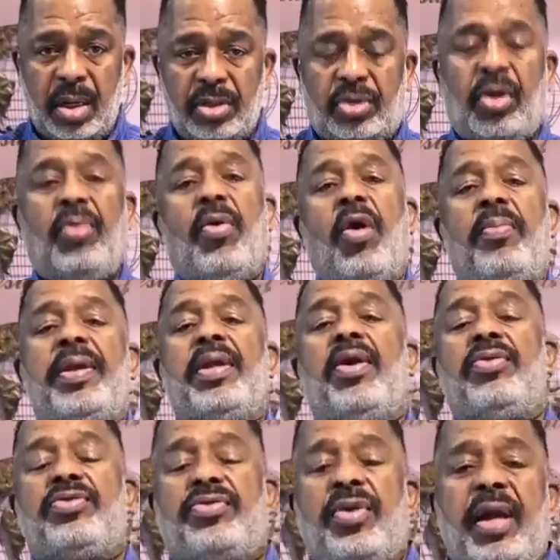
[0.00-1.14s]
So there won't be no
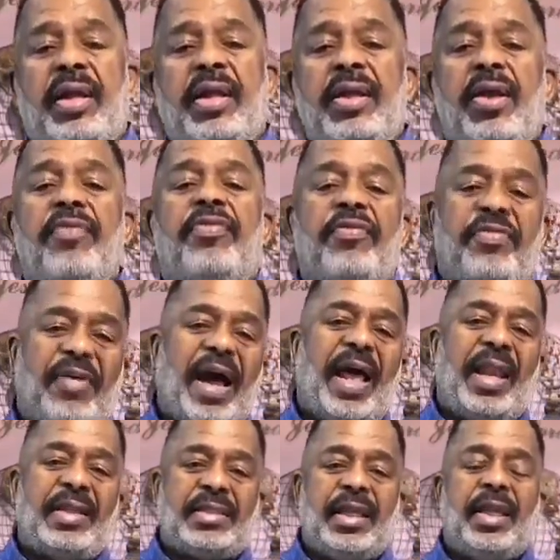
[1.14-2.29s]
drinking, no
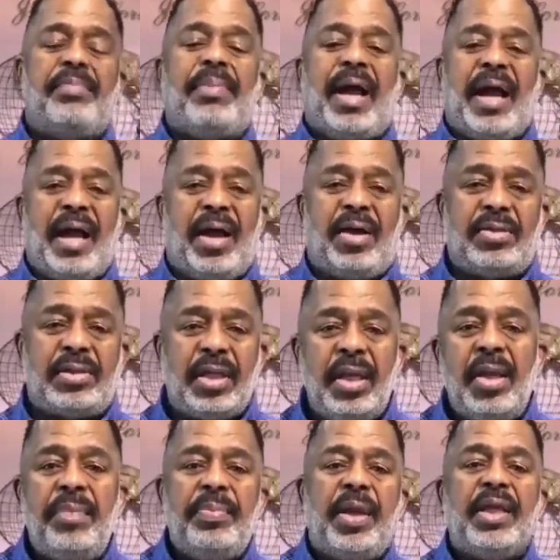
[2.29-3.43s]
frivolity in my house
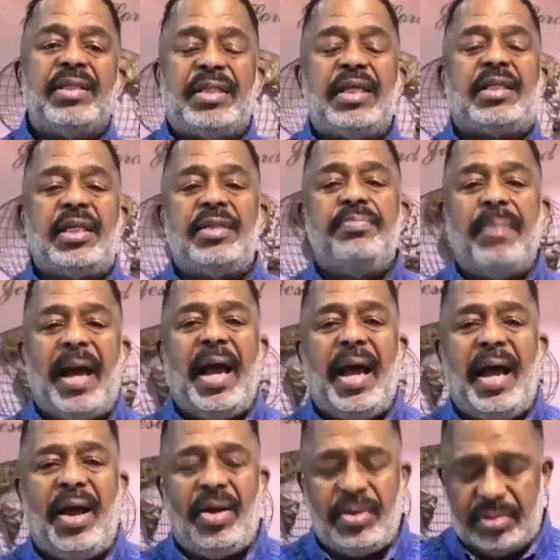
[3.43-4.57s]
because this is my
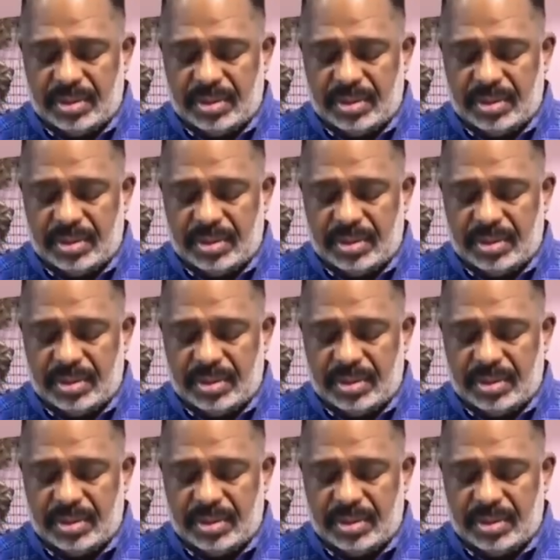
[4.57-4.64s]
house.